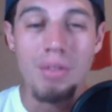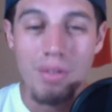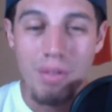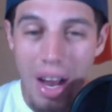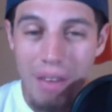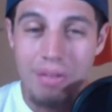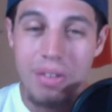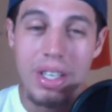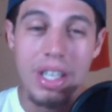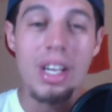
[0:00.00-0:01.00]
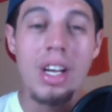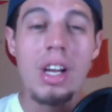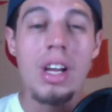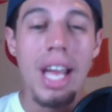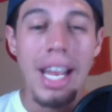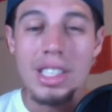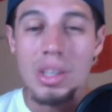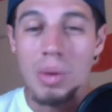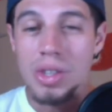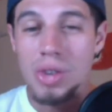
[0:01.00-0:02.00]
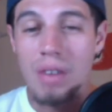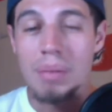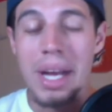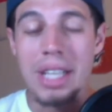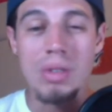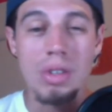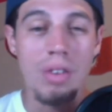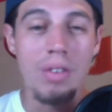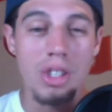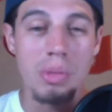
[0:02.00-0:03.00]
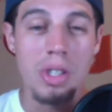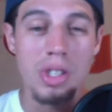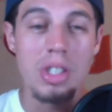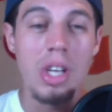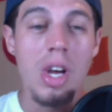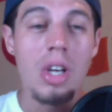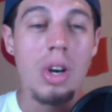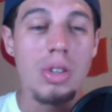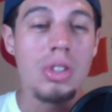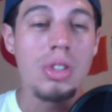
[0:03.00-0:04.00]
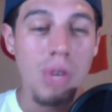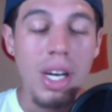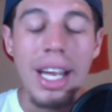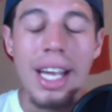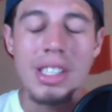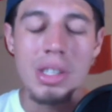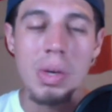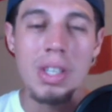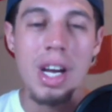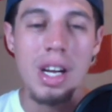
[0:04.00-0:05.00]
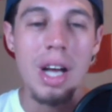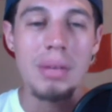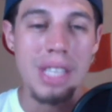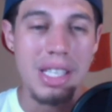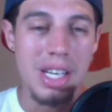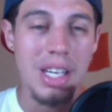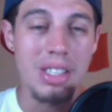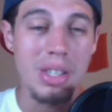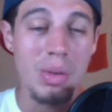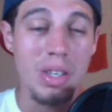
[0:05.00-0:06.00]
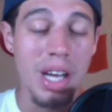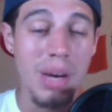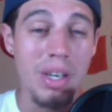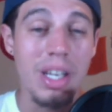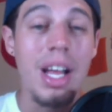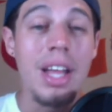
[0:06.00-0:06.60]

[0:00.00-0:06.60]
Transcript: five free AG1 travel packs with your first purchase go to drinkag1.com slash NHL network.